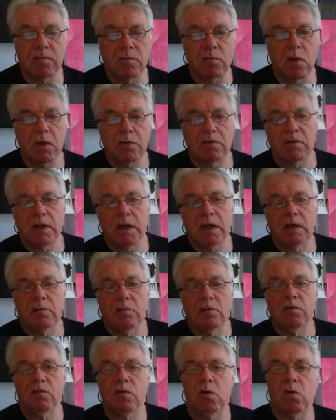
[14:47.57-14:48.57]
quite frankly,
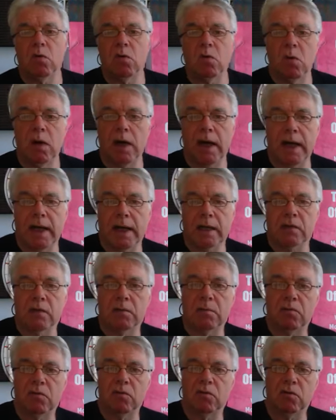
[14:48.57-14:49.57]
we've all had
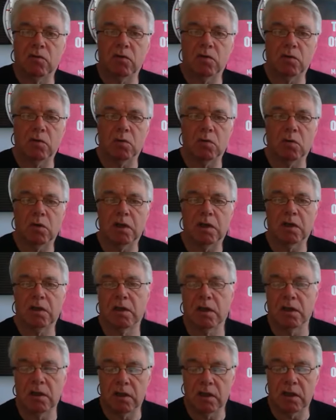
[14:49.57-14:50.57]
to deal with
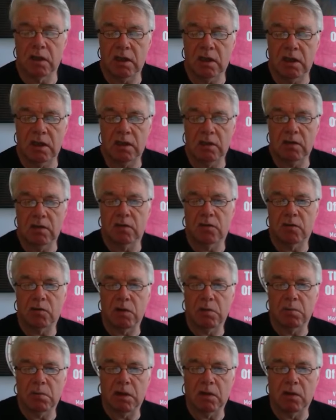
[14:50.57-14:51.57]
the
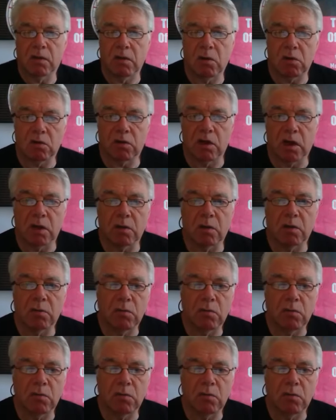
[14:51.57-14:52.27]
3-month lockdown,